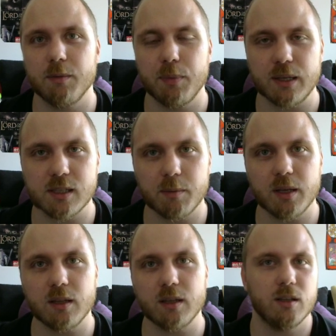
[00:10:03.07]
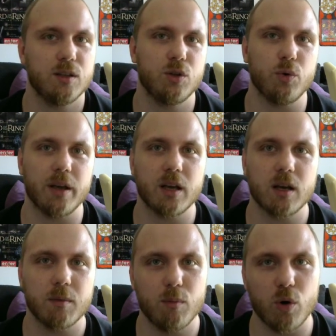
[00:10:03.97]
the Pixamid to a
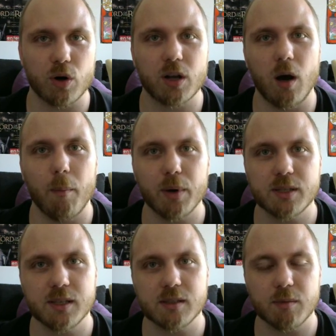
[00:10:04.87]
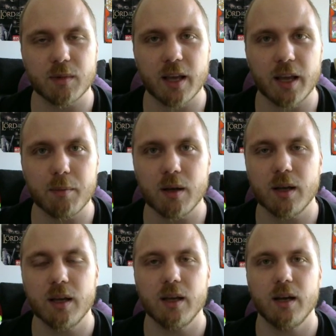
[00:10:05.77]
more combat system game,
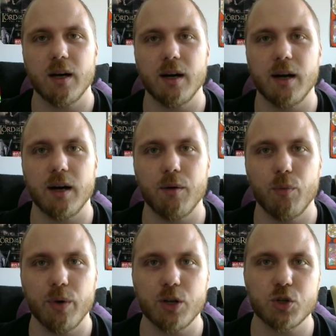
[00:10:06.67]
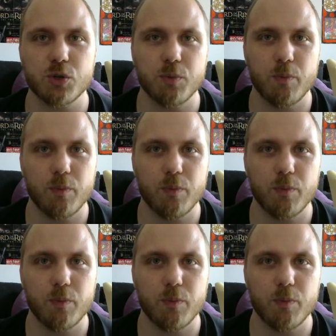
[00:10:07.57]
which